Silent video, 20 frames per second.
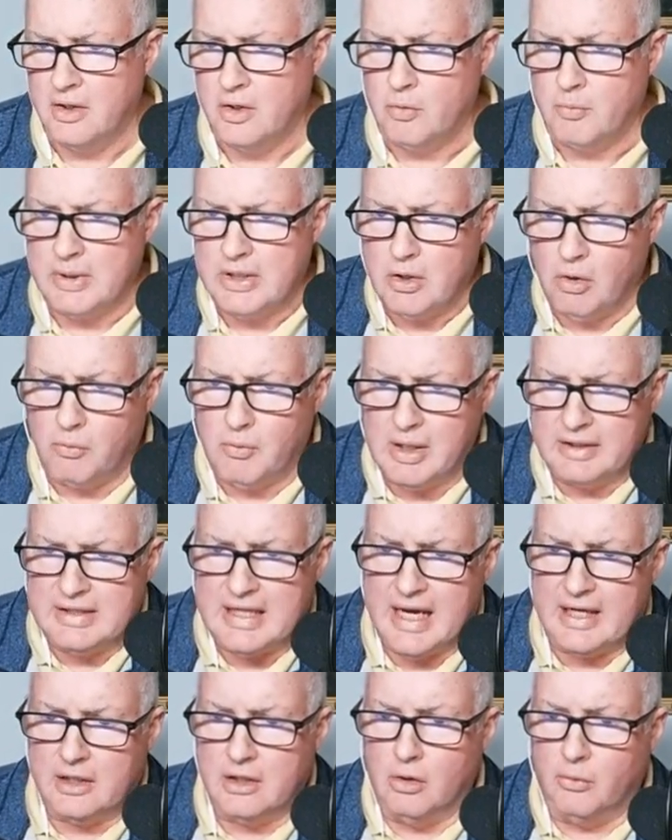We don't want
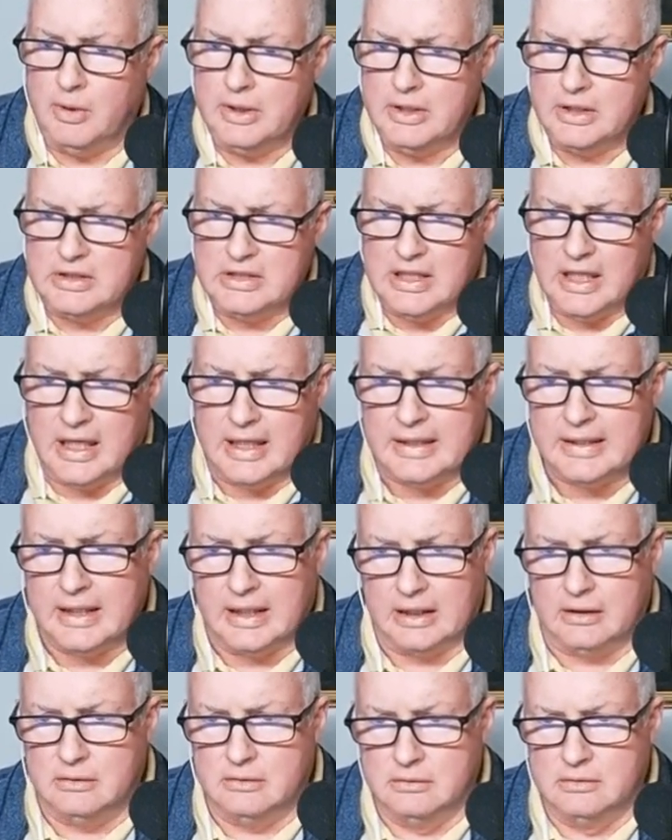that going to China.
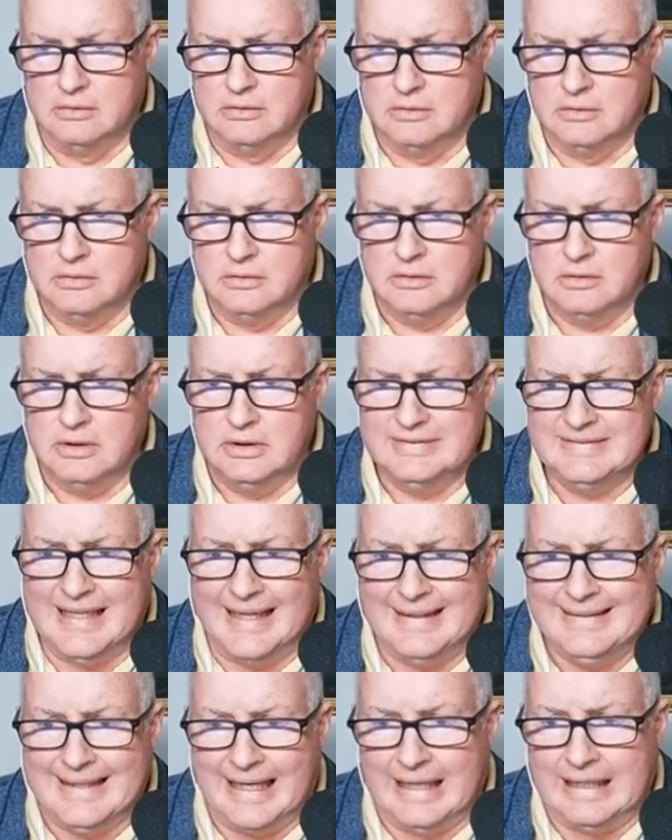
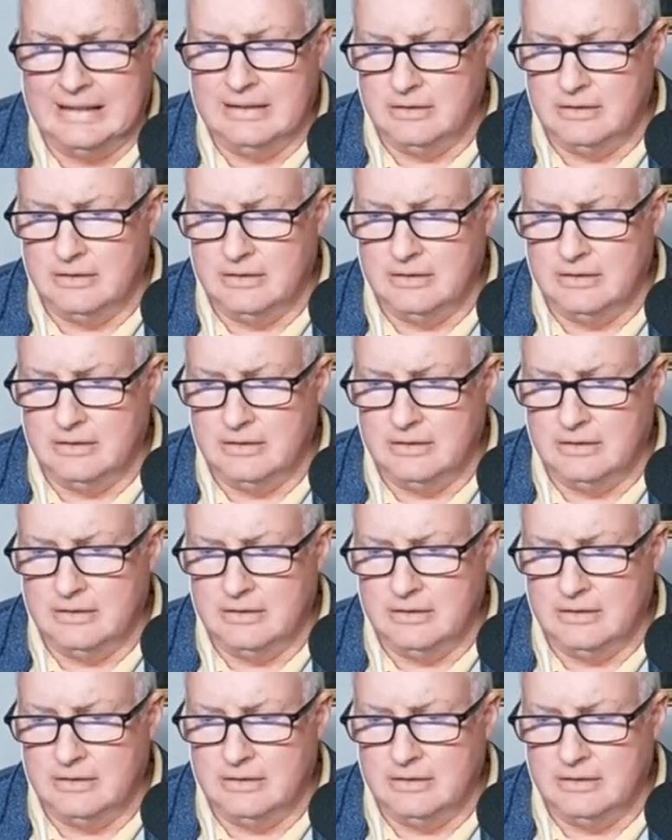China.